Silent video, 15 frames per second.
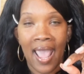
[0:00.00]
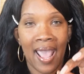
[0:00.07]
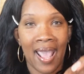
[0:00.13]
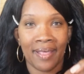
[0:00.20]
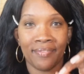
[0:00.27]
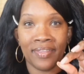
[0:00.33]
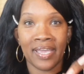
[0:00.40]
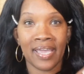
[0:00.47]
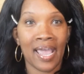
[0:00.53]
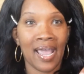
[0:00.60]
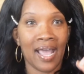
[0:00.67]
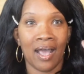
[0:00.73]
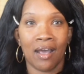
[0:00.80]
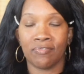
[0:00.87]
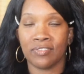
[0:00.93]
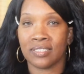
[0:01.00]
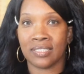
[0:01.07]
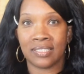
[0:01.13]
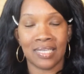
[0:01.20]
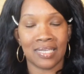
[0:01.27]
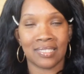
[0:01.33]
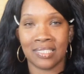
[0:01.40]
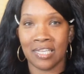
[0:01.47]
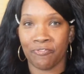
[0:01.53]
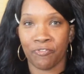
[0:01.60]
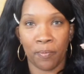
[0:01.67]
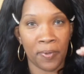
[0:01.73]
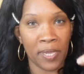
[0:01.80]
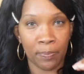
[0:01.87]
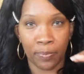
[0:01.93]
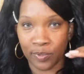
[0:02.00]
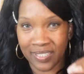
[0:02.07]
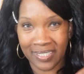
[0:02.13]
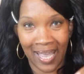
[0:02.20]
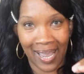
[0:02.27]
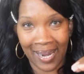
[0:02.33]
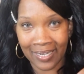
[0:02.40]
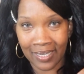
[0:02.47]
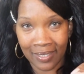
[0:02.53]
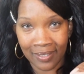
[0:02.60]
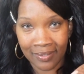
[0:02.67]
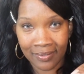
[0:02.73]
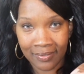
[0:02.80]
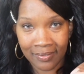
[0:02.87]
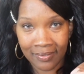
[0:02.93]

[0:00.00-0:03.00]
and they have six different people signing,